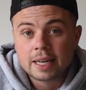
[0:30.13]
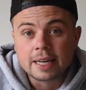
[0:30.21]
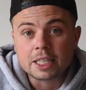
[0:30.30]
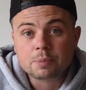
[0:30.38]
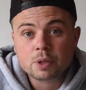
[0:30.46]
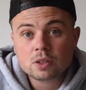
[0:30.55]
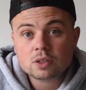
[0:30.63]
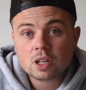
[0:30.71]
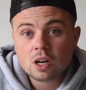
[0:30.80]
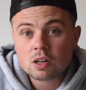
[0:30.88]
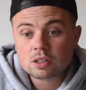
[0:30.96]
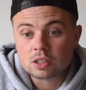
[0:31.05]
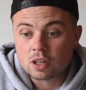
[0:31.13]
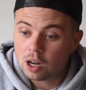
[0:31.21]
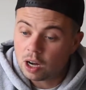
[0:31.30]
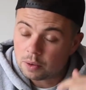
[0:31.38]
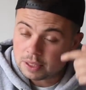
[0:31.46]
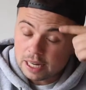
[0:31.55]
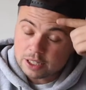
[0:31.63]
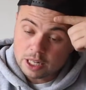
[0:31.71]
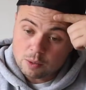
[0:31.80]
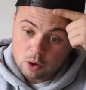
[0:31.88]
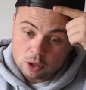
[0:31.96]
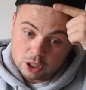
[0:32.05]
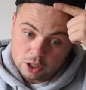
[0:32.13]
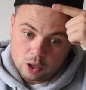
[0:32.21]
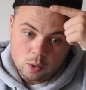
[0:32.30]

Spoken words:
is because last night I was actually watching the